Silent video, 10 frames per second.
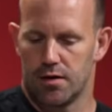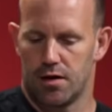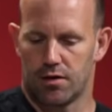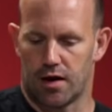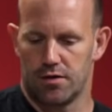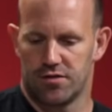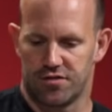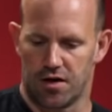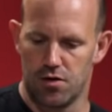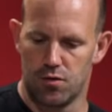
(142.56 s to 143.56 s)
Okay,
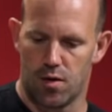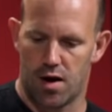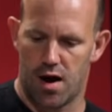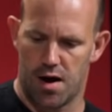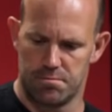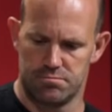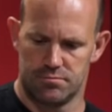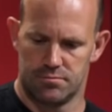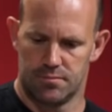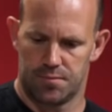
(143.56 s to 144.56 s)
so
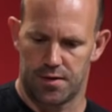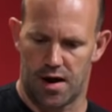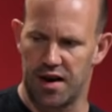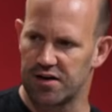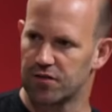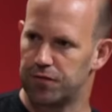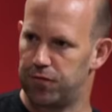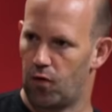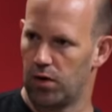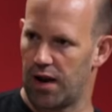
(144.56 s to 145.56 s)
and that's a
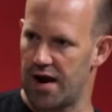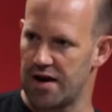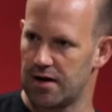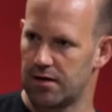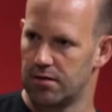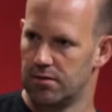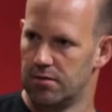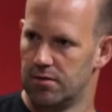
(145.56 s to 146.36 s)
four-lane